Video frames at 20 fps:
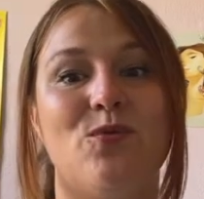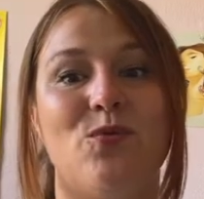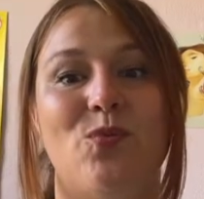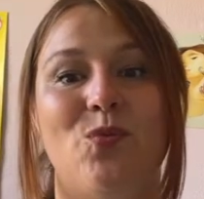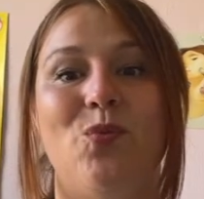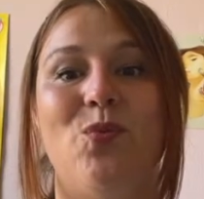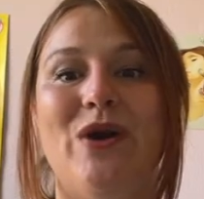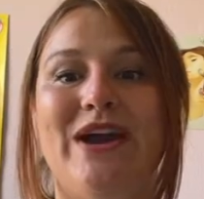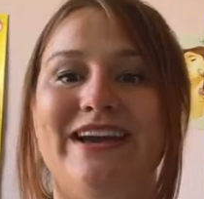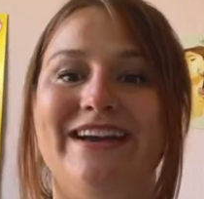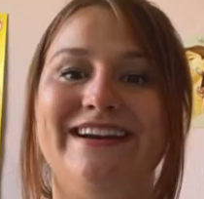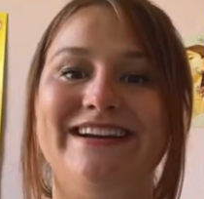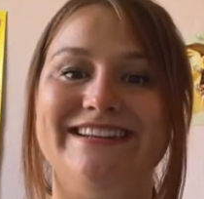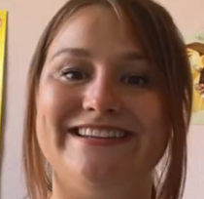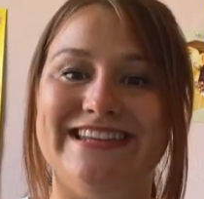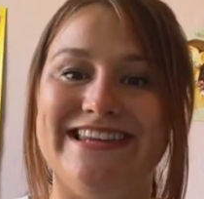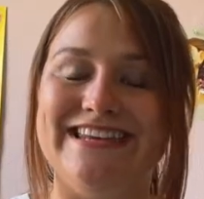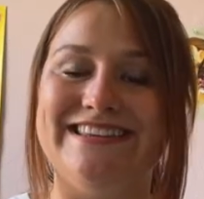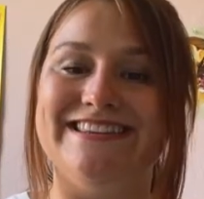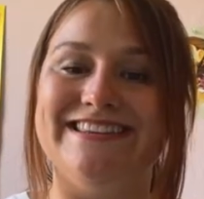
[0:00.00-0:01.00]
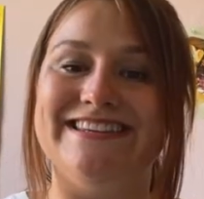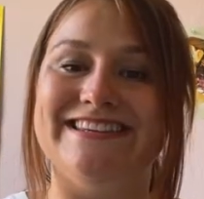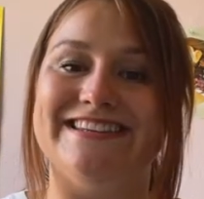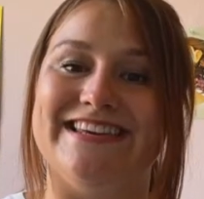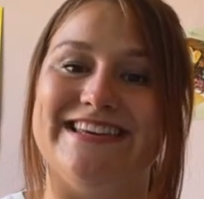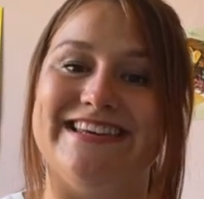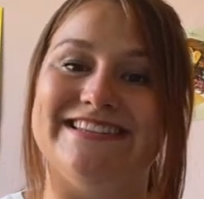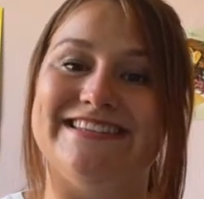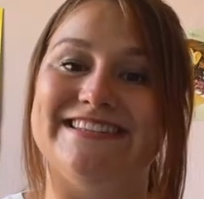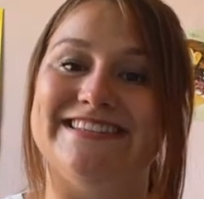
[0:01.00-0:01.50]
where did
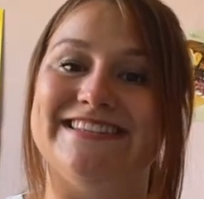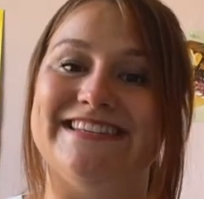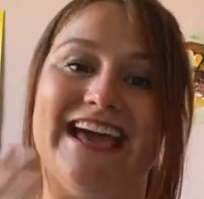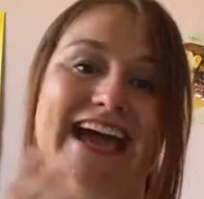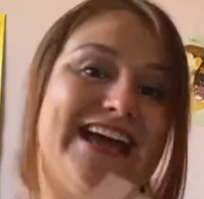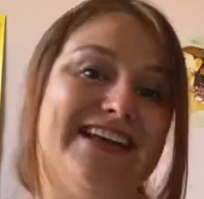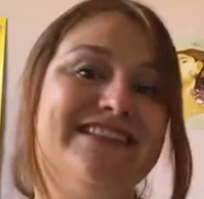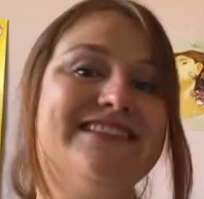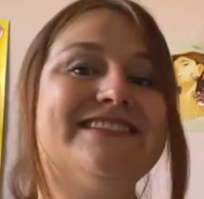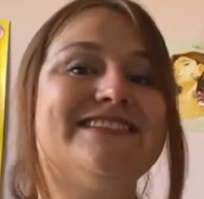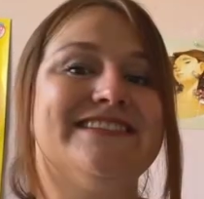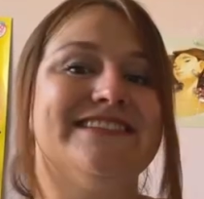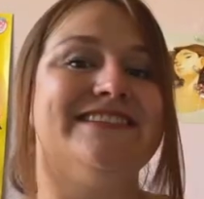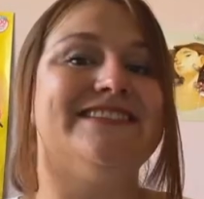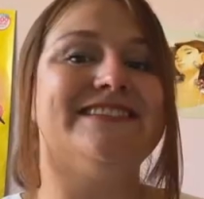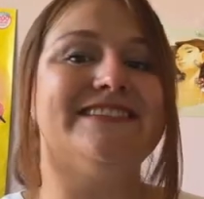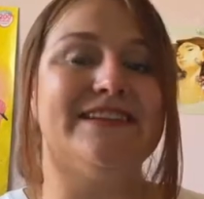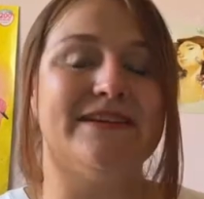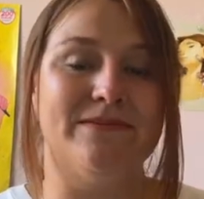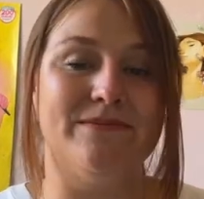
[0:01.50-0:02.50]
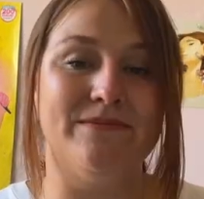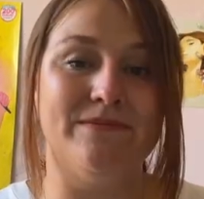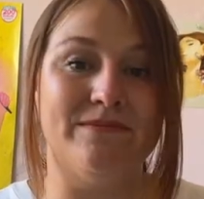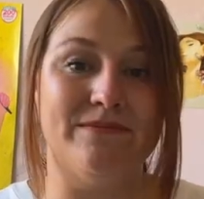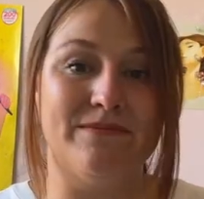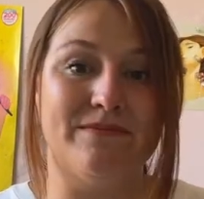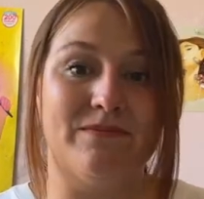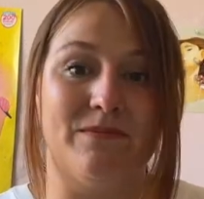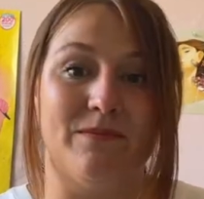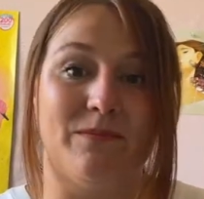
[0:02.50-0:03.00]
this end system,
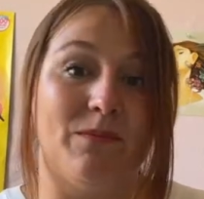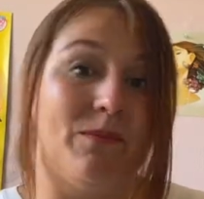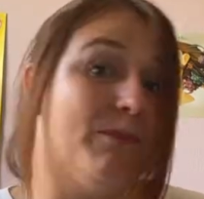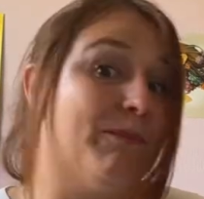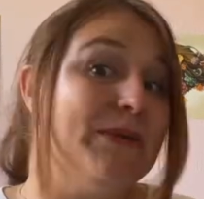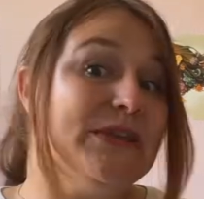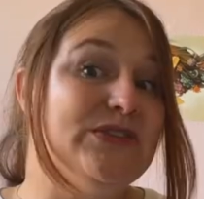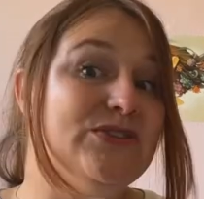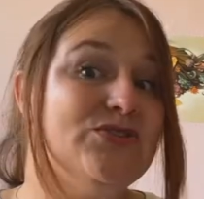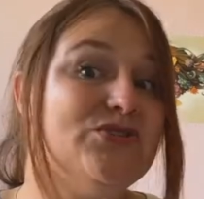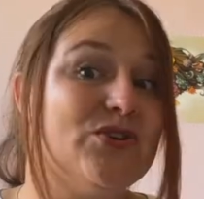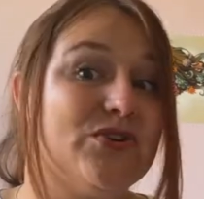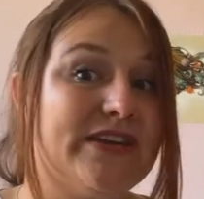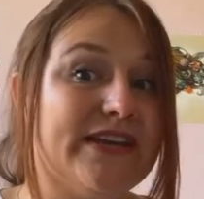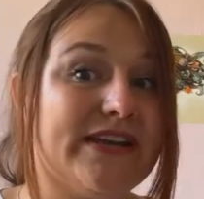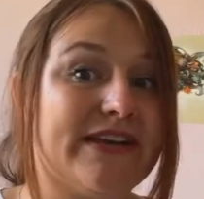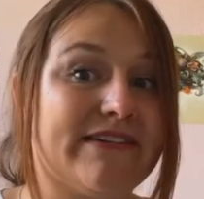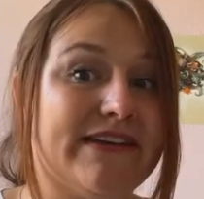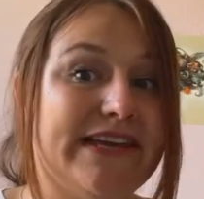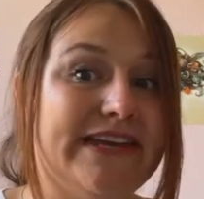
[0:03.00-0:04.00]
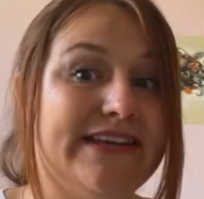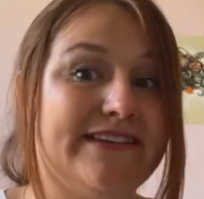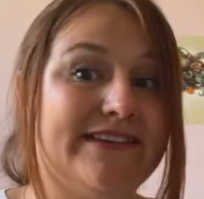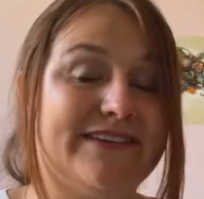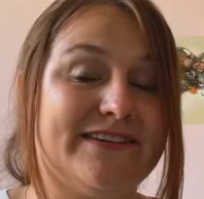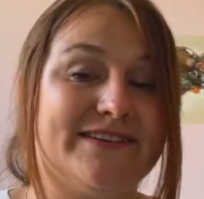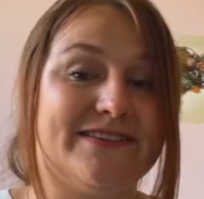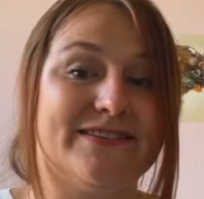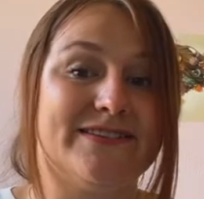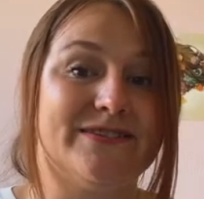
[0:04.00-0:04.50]
midjourney
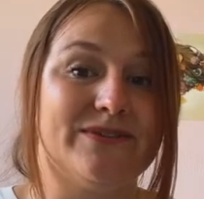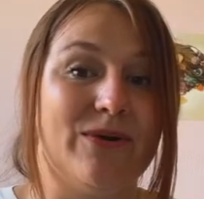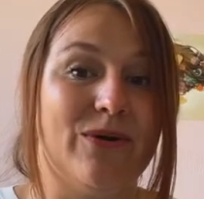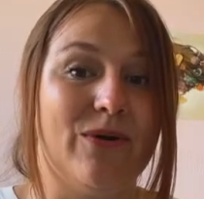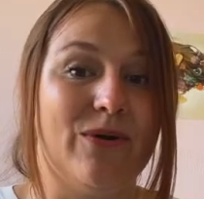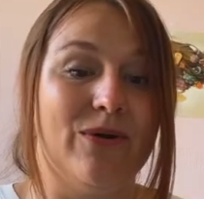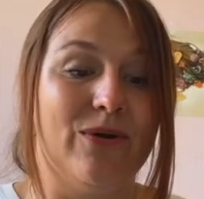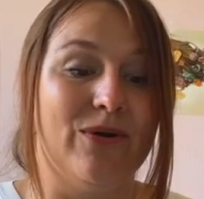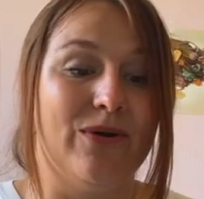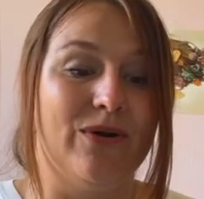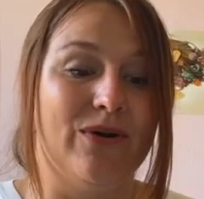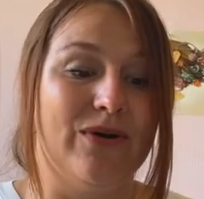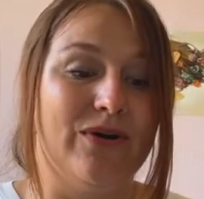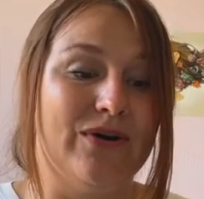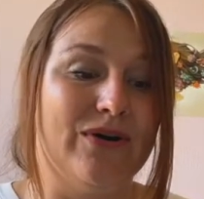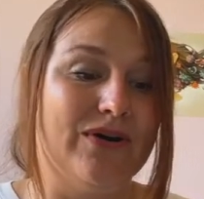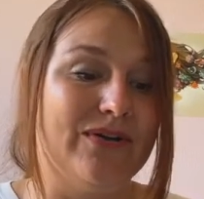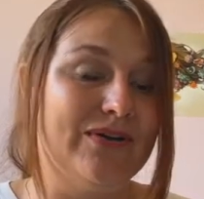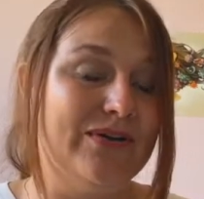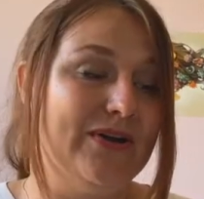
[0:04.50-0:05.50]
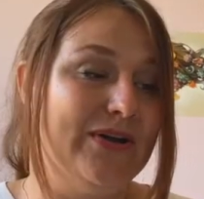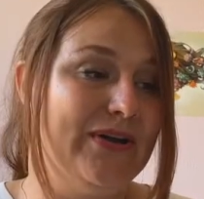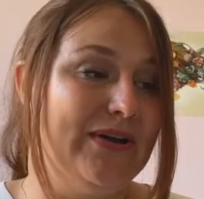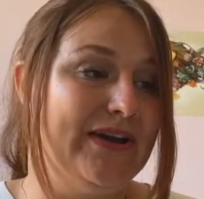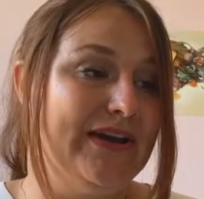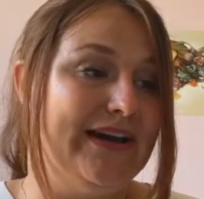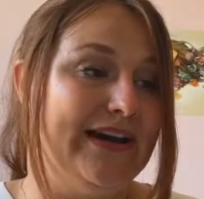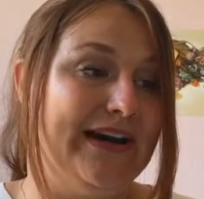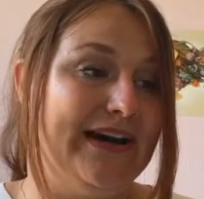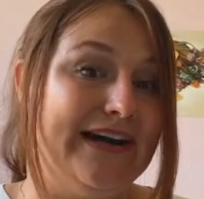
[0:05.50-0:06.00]
creators or
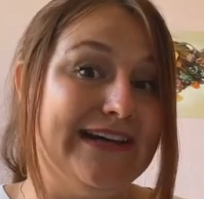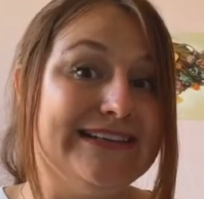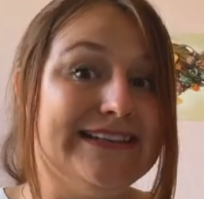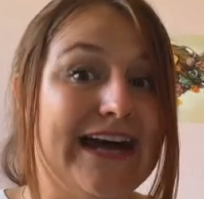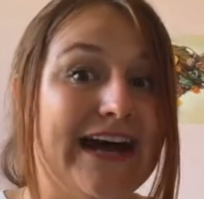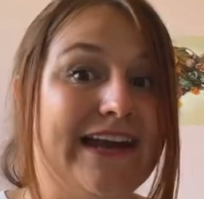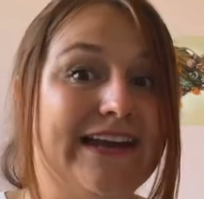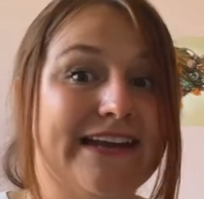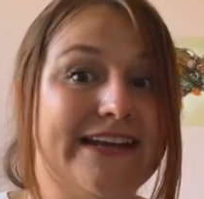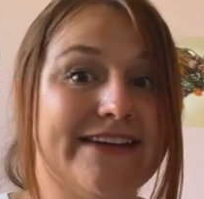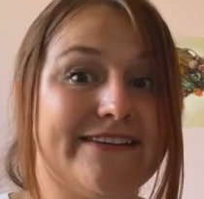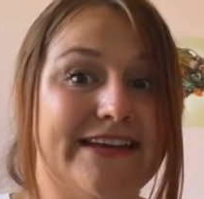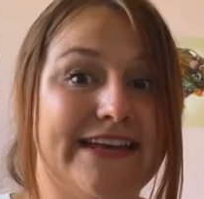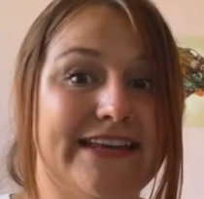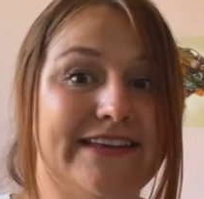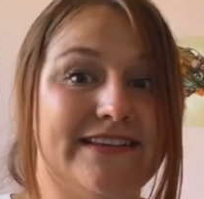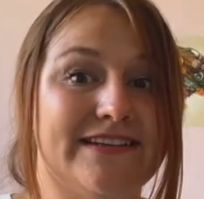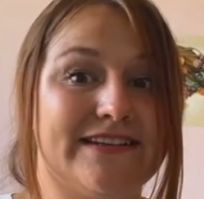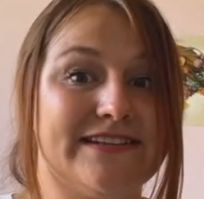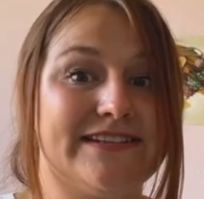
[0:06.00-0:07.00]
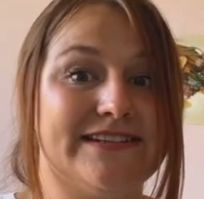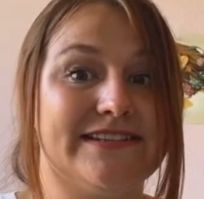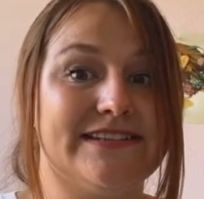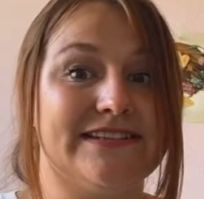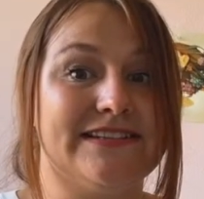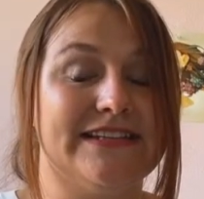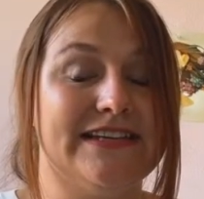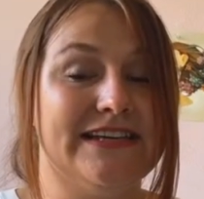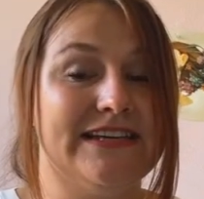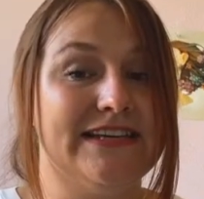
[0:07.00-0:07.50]
Dalle
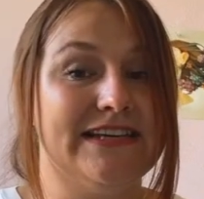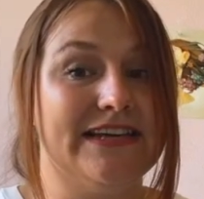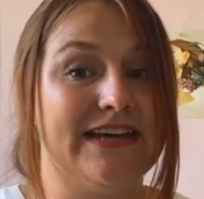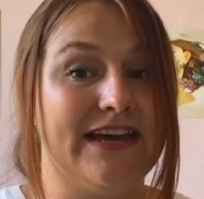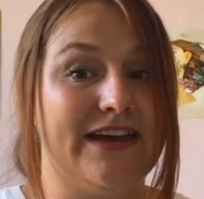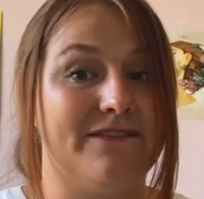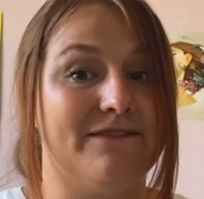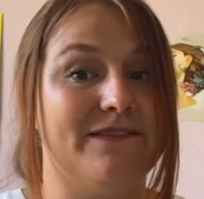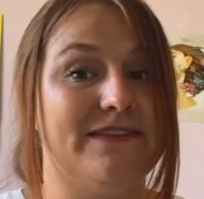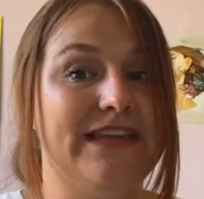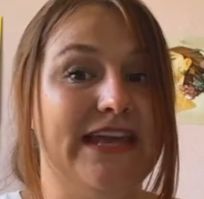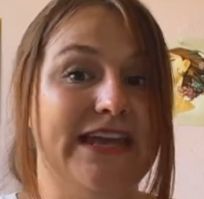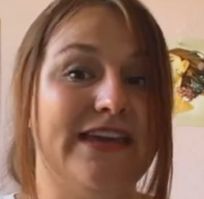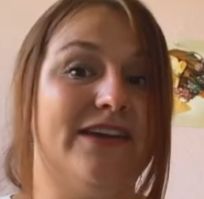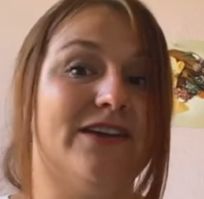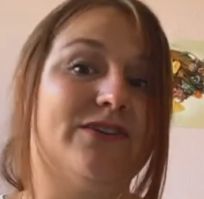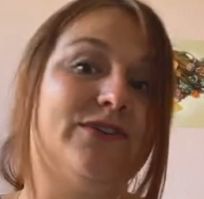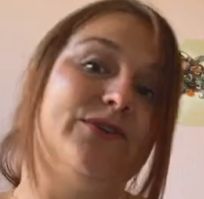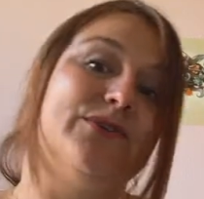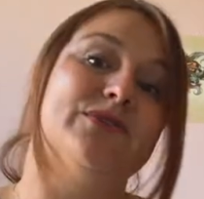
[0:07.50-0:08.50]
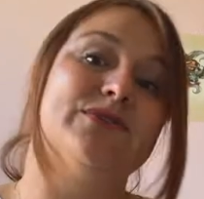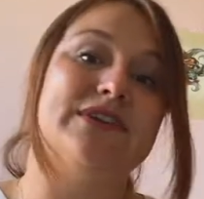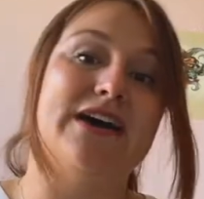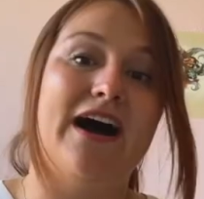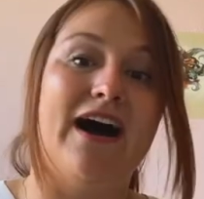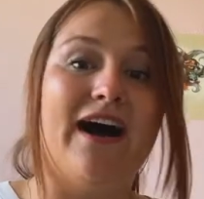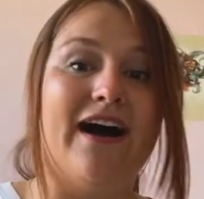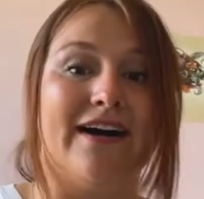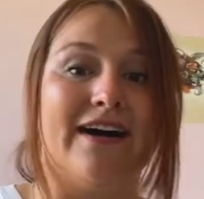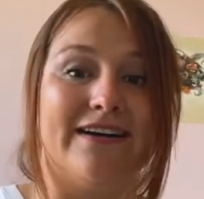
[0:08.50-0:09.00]
creators, have taken all the
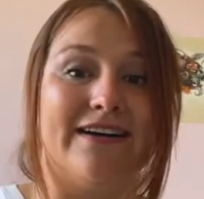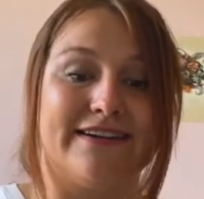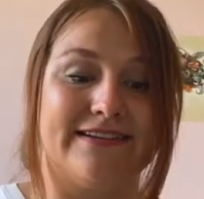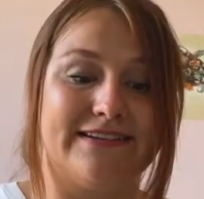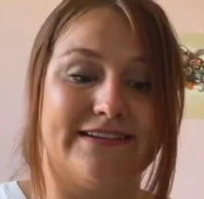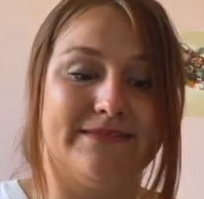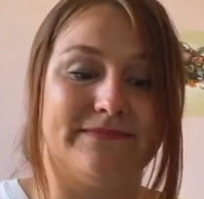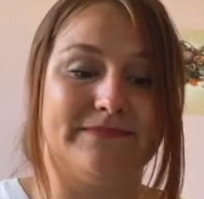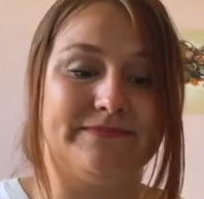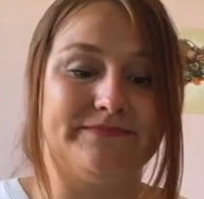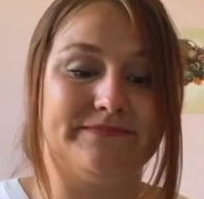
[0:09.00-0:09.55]
art?